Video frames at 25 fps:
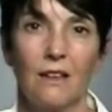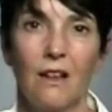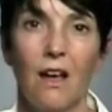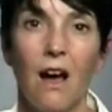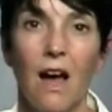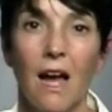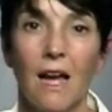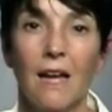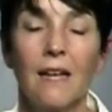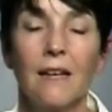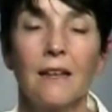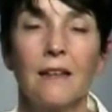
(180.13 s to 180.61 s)
the
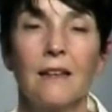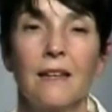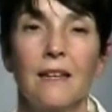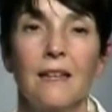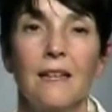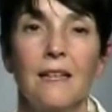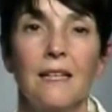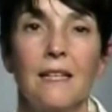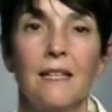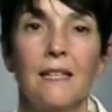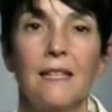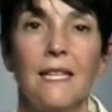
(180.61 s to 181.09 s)
lock
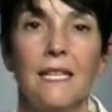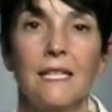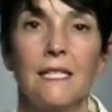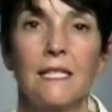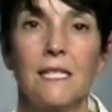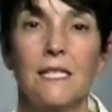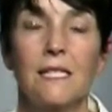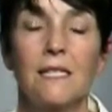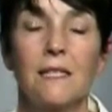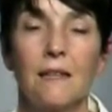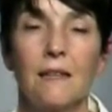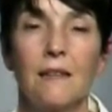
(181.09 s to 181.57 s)

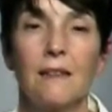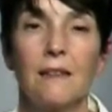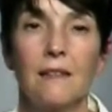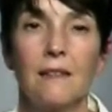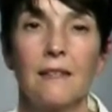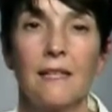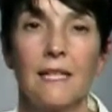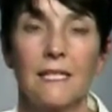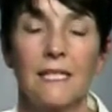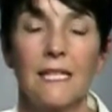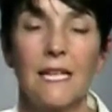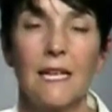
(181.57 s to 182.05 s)

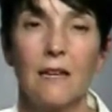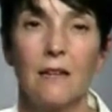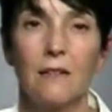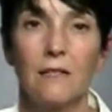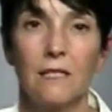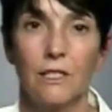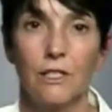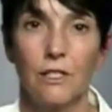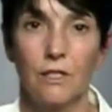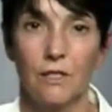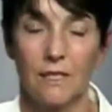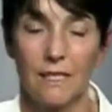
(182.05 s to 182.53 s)
that's
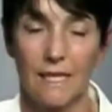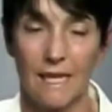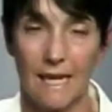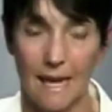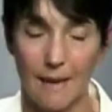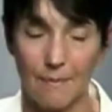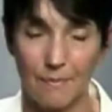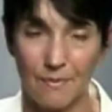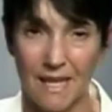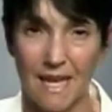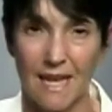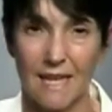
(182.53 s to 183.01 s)
held and
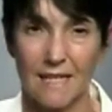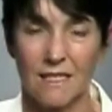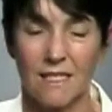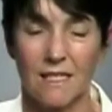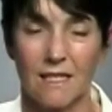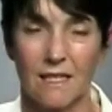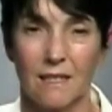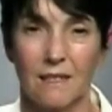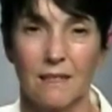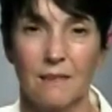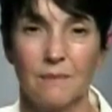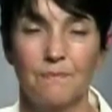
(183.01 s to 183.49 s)
kept
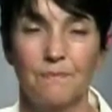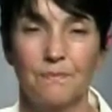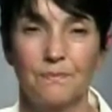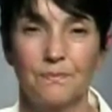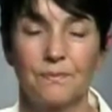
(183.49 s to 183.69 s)
the